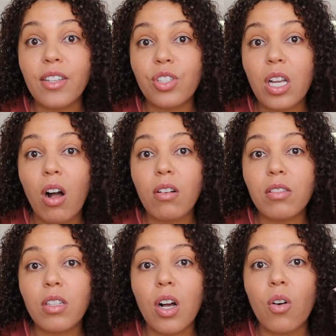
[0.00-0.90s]
she
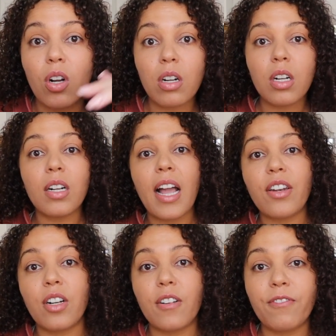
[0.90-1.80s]
also, her
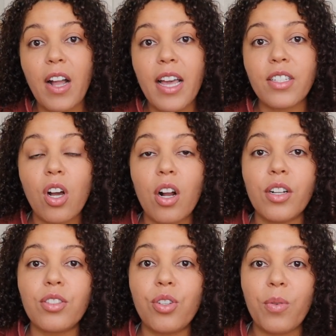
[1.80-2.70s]
and her friend are
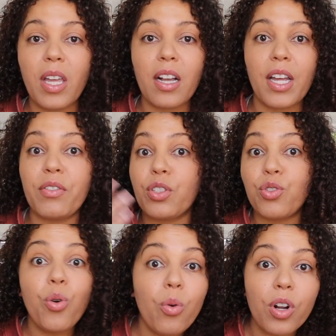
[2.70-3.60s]
doing kind of a
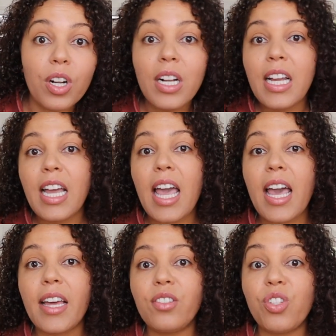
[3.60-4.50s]
tour
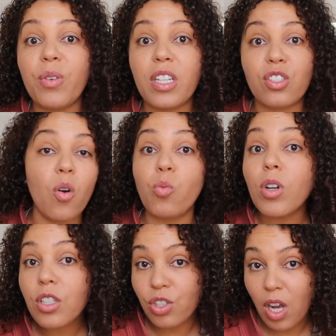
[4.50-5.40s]
and doing a
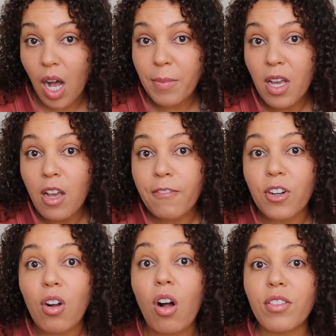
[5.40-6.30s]
workshop
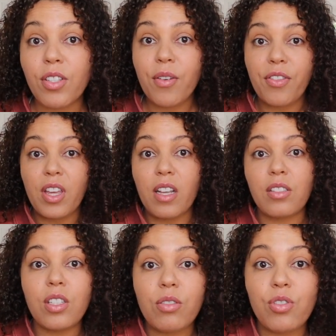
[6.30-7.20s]
for also
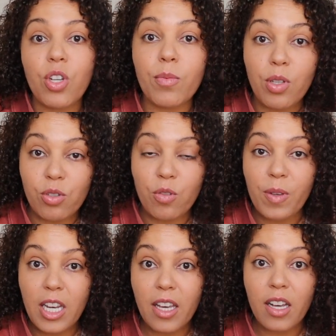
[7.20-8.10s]
things YouTube, social
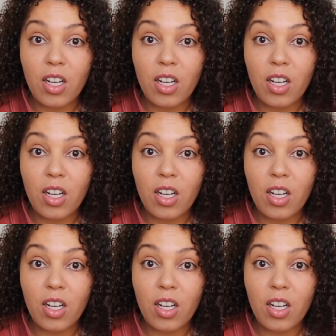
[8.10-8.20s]
media,